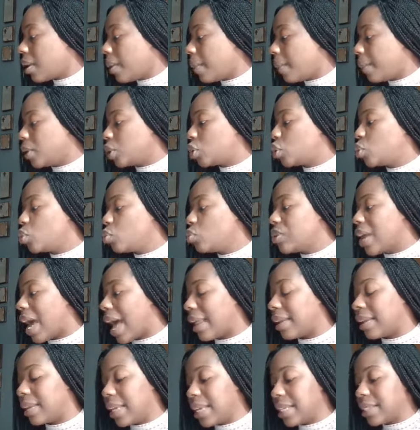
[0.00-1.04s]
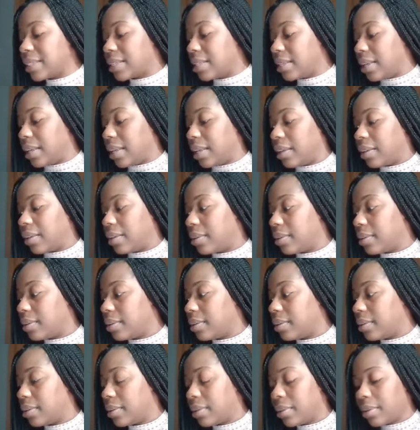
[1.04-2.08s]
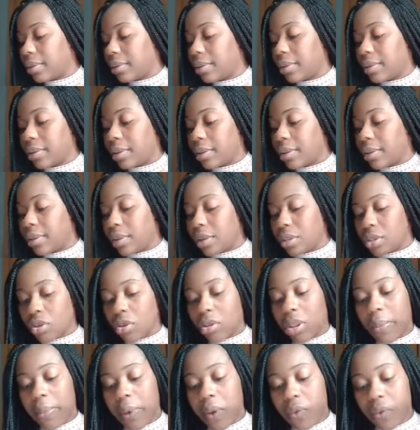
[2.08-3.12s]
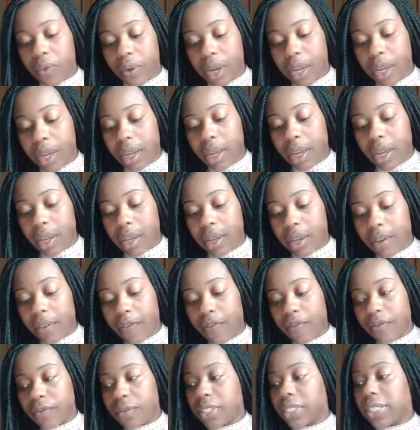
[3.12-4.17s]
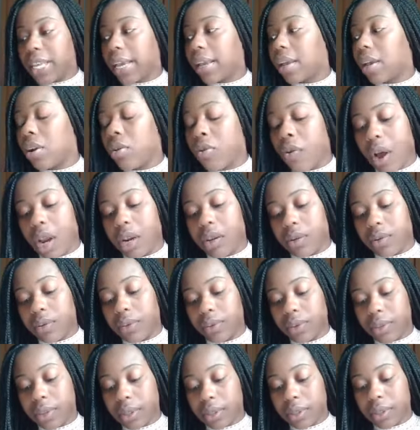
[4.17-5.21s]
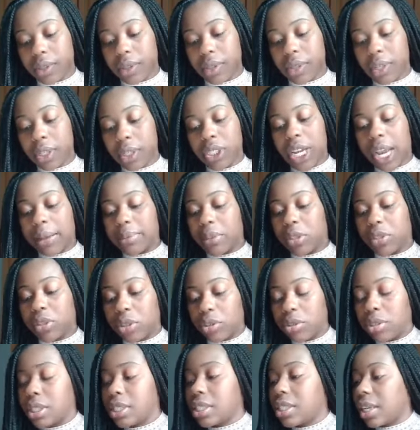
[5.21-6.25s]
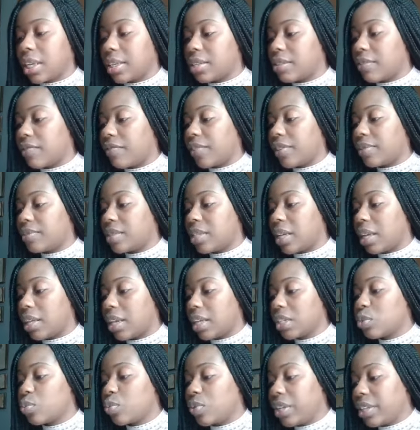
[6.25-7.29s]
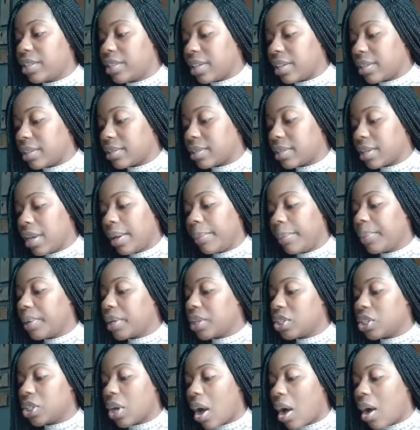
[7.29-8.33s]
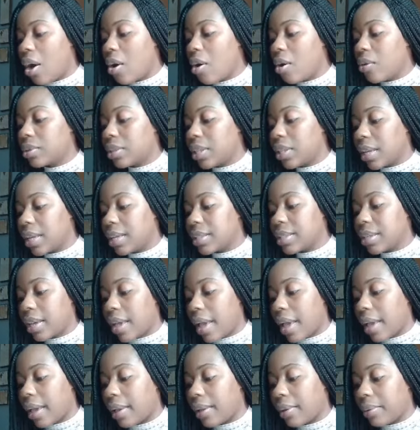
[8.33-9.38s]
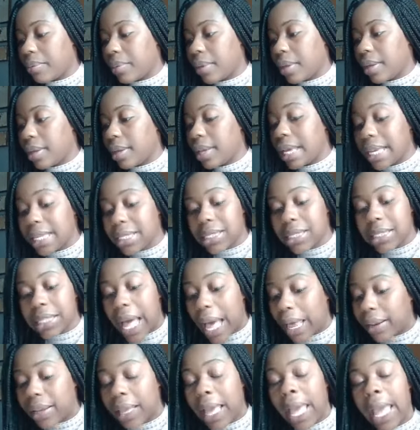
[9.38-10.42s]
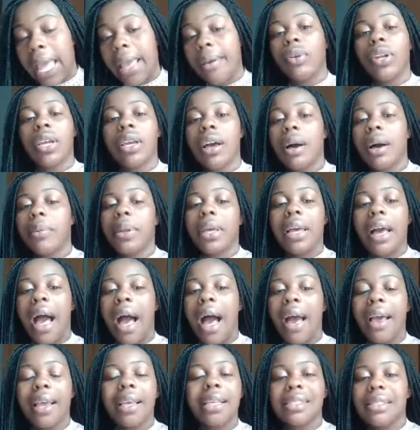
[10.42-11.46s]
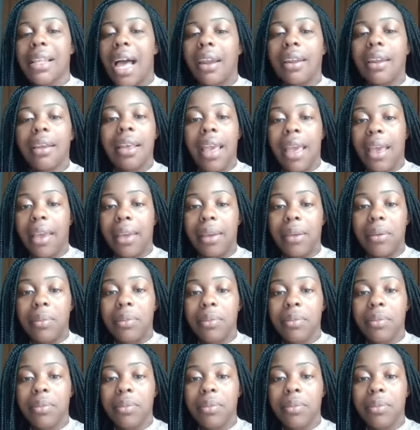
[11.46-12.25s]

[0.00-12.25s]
But you not listening. So let me read Second Chronicles chapter 36 and 15. Let's read this. Because y'all think it's a game. It's not a game. When it comes to God, it's not a game.